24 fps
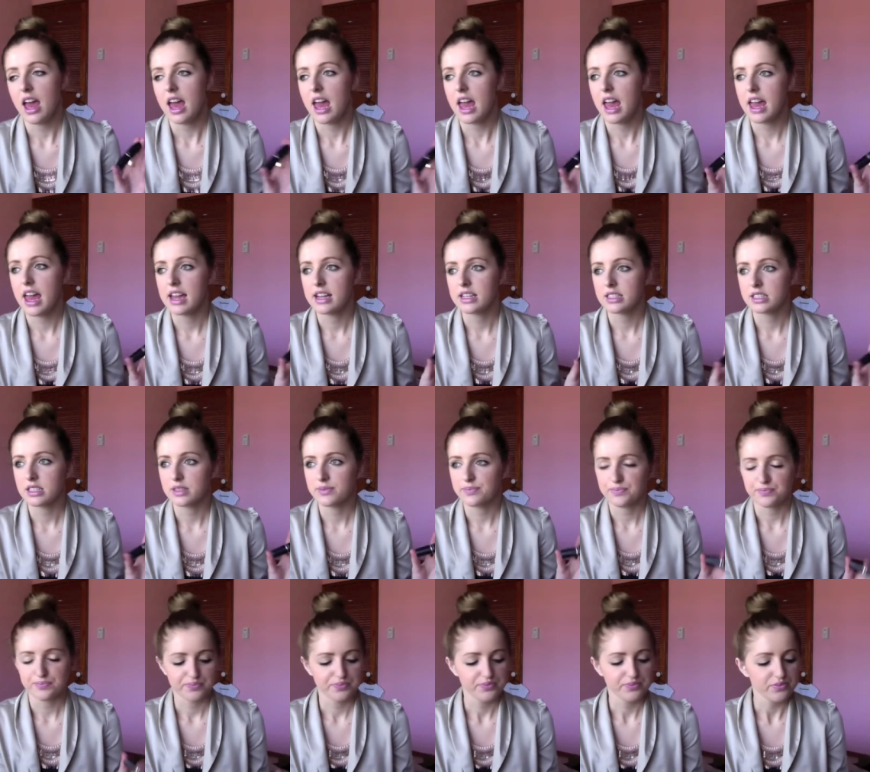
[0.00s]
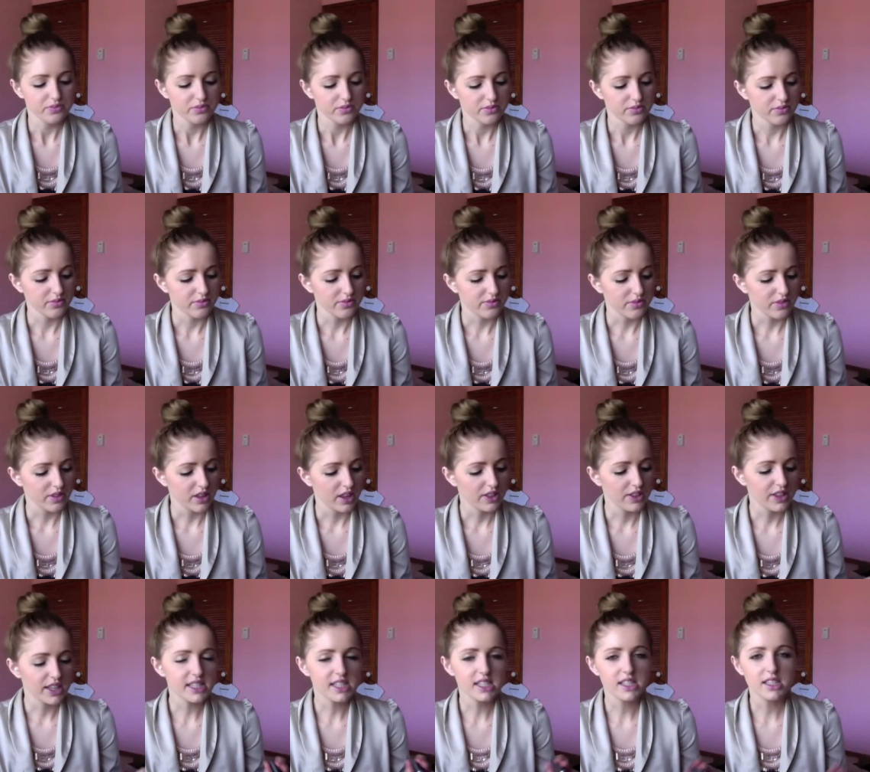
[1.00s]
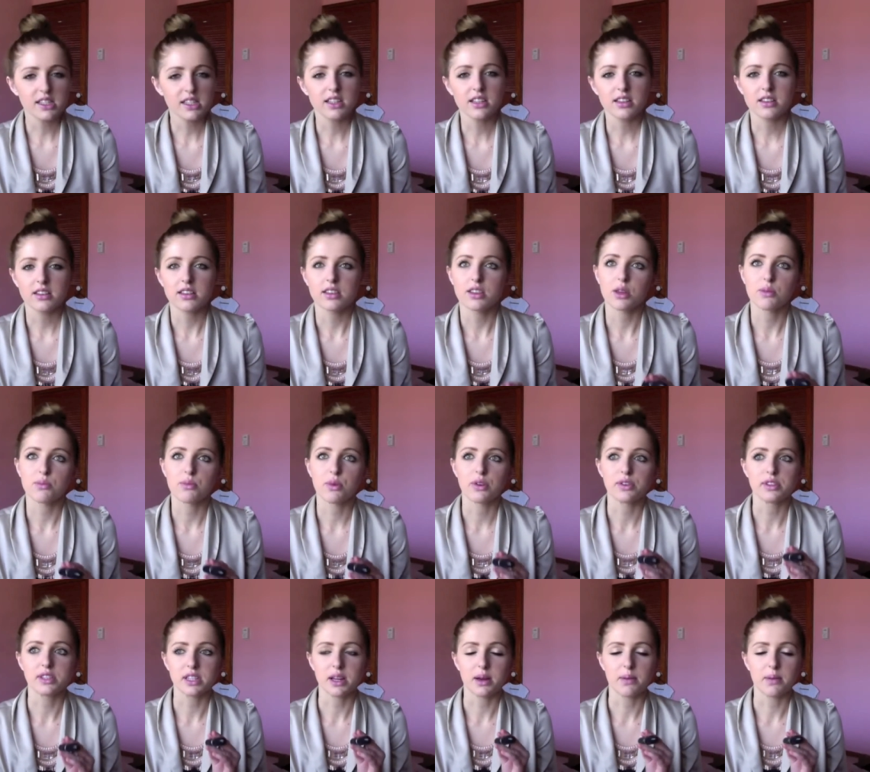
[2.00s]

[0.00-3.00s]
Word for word: And this isn't the most